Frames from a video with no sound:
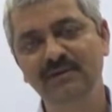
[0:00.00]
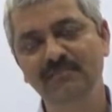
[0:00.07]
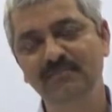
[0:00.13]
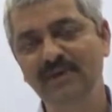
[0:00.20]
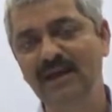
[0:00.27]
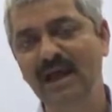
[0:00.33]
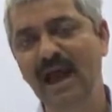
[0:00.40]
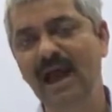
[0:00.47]

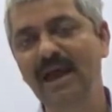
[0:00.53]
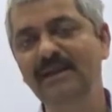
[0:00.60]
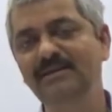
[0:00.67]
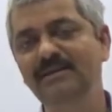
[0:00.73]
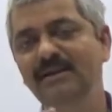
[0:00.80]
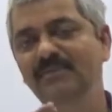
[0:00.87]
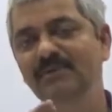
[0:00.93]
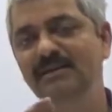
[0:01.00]
but I
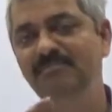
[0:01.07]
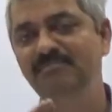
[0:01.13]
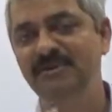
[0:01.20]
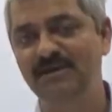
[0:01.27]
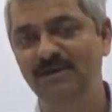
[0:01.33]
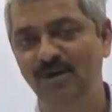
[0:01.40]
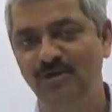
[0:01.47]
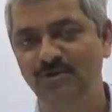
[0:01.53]
never
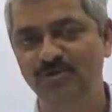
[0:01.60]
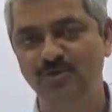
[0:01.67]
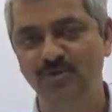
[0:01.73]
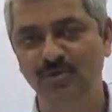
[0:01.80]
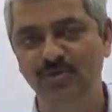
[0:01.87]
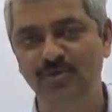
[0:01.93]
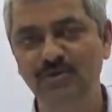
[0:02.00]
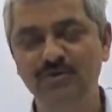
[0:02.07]
repeated
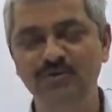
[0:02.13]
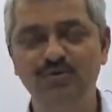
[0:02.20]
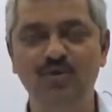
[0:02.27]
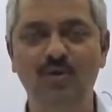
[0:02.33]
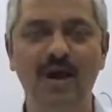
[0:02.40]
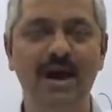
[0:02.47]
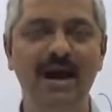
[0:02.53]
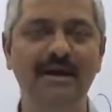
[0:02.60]
also.
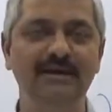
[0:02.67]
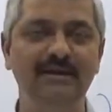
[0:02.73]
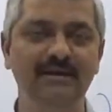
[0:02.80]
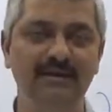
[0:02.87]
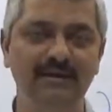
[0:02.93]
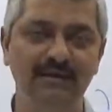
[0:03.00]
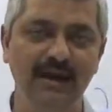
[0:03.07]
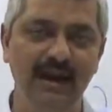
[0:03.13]
So I
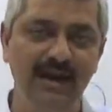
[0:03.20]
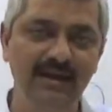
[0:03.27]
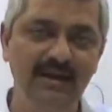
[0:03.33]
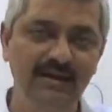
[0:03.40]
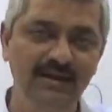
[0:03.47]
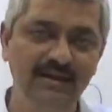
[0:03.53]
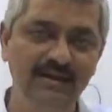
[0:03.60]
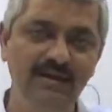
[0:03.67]

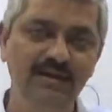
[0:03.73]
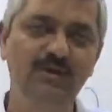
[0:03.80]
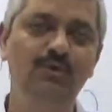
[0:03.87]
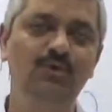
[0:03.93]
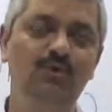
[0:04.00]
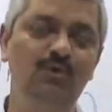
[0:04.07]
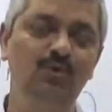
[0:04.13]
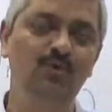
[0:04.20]
tried
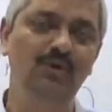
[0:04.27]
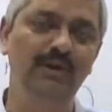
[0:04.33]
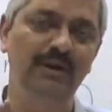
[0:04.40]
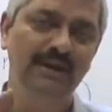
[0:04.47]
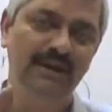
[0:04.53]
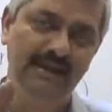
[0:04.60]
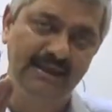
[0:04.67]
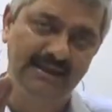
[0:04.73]
to
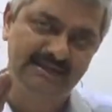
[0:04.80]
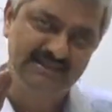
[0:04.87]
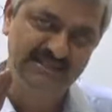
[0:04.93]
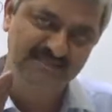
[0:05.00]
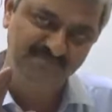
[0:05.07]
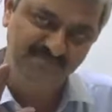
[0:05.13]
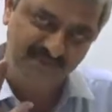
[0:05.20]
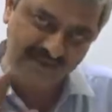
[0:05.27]

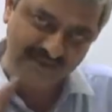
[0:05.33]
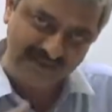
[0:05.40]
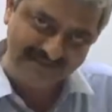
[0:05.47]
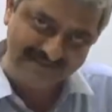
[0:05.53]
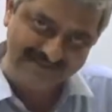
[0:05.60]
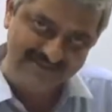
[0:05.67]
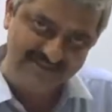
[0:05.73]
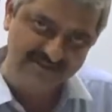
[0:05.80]

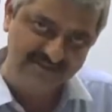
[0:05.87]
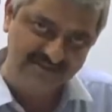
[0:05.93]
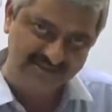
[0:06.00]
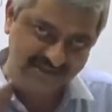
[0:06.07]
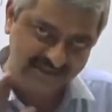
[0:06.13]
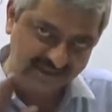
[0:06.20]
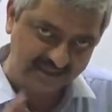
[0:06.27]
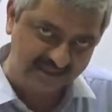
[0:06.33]
explain
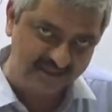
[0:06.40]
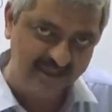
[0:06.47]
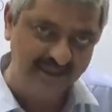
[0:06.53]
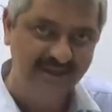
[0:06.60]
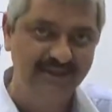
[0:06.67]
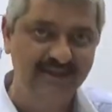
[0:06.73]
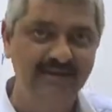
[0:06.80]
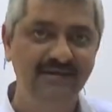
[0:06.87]

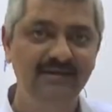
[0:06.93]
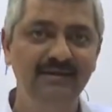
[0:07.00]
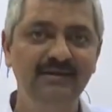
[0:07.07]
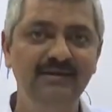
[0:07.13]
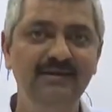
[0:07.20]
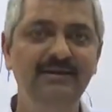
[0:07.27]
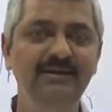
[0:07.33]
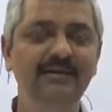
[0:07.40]
signal
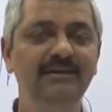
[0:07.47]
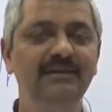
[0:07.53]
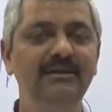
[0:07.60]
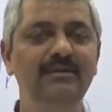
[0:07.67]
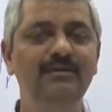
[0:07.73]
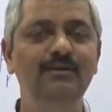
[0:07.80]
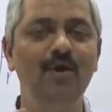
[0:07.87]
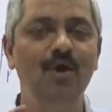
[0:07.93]

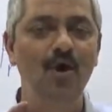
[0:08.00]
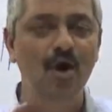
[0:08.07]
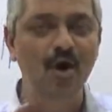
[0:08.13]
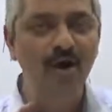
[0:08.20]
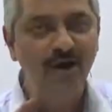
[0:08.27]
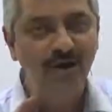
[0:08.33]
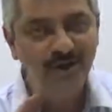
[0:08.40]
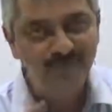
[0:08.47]
in
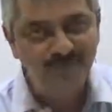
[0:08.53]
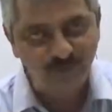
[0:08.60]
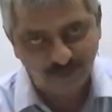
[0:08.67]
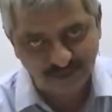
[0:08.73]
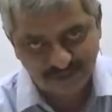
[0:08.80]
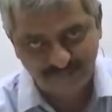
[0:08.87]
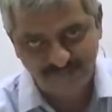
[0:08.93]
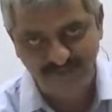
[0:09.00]
all
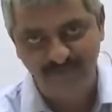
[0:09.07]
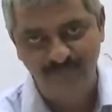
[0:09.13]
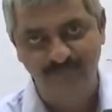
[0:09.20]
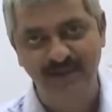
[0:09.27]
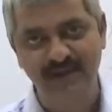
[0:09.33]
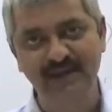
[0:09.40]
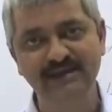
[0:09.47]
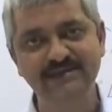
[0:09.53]
possible
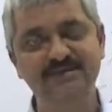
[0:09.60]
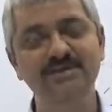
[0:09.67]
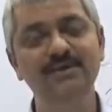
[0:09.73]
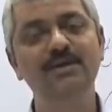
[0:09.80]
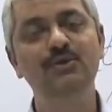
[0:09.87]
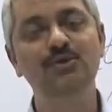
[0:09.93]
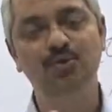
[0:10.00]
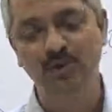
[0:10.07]
ways
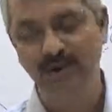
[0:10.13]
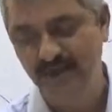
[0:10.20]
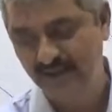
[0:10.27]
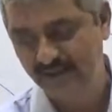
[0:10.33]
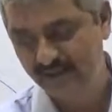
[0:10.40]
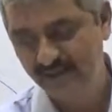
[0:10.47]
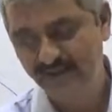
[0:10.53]
today.